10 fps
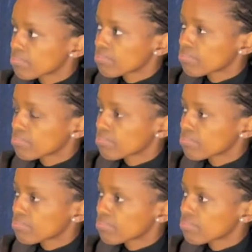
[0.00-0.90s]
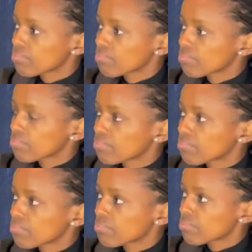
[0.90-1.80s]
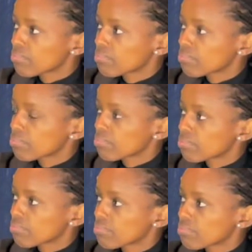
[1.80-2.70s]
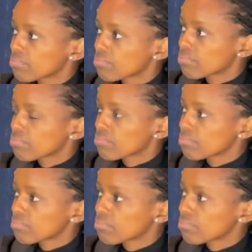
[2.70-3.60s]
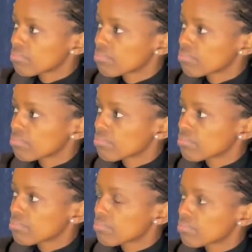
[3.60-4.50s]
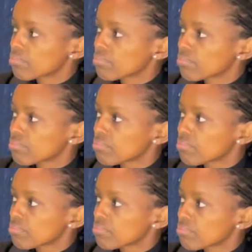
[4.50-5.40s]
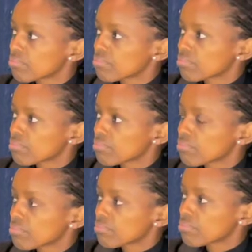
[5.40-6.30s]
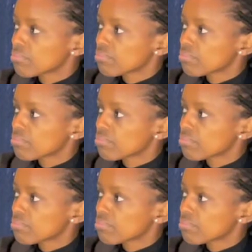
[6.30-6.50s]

The person shown says nothing.